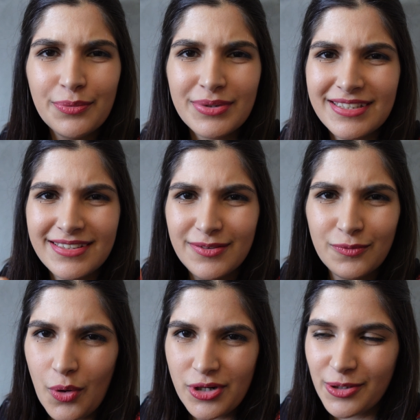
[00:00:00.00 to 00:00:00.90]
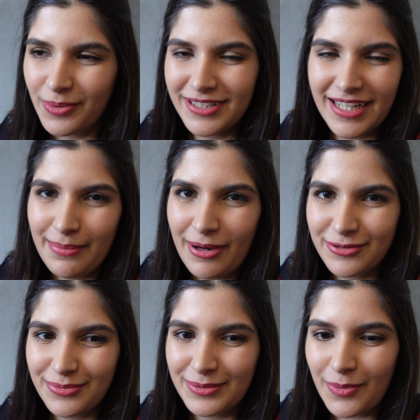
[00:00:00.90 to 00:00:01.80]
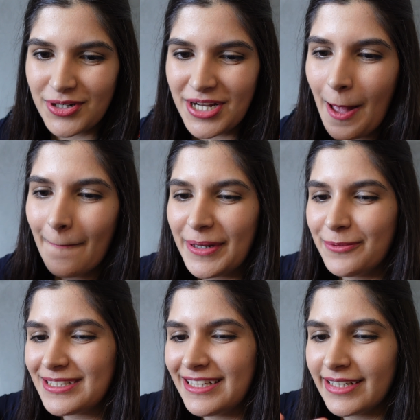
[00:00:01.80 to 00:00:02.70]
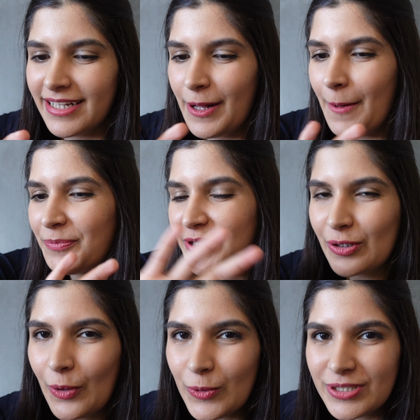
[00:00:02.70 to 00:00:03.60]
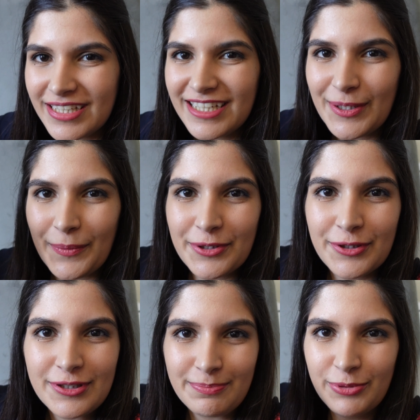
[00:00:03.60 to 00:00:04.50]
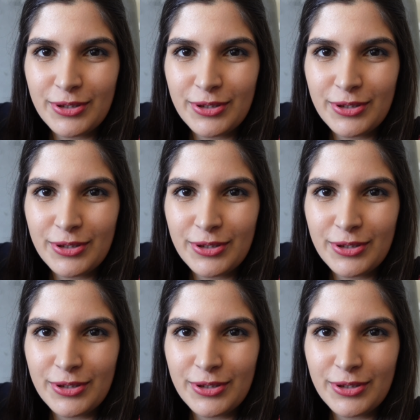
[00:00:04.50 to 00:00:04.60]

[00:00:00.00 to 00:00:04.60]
it was washable, it came out with wash, but it was like this whole station where you could